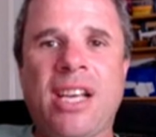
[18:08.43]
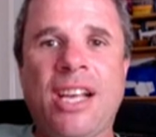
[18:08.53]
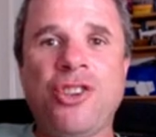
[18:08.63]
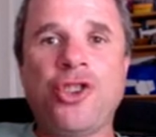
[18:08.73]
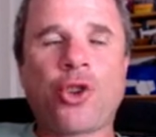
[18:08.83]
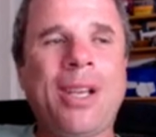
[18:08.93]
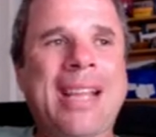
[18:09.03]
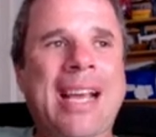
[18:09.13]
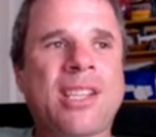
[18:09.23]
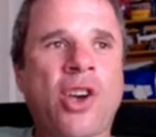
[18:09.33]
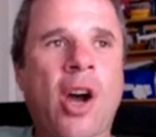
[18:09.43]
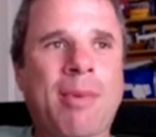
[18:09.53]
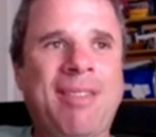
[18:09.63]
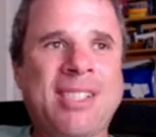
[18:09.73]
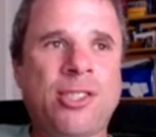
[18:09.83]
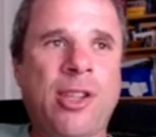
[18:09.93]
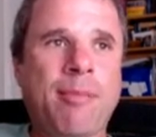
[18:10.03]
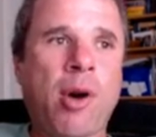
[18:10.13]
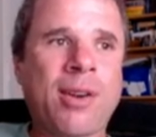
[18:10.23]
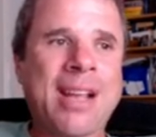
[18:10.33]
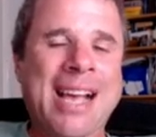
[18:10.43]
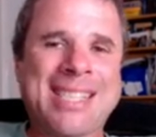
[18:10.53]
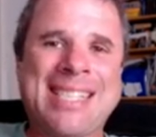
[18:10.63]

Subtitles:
during that time I've listened to the podcast is